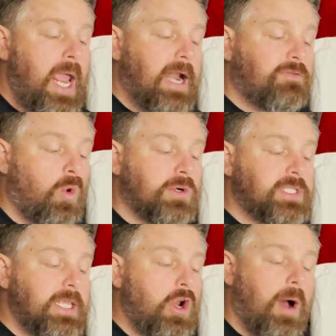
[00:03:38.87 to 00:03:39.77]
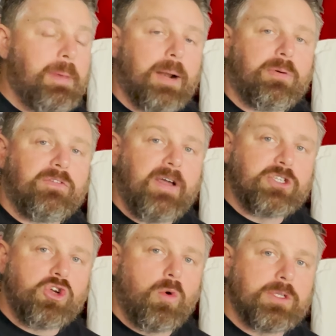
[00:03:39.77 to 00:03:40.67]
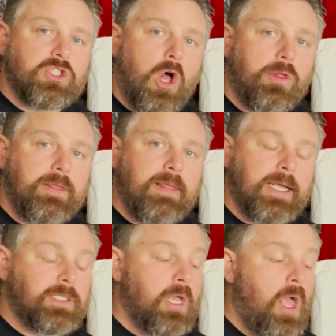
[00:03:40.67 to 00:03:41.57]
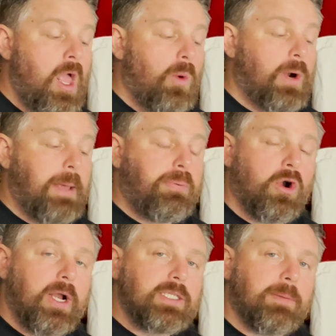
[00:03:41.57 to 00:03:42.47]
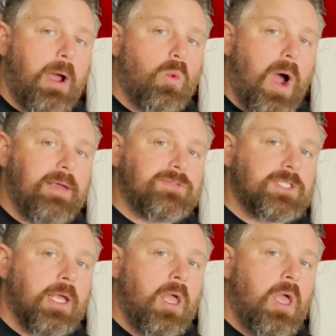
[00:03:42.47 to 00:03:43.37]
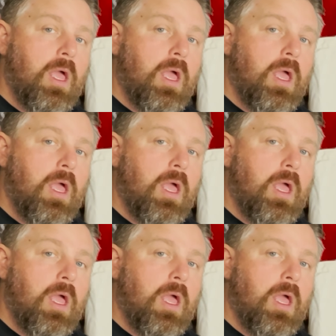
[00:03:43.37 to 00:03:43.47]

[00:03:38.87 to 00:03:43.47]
And of course, I'm not a professional installing this. When I put it into my wife's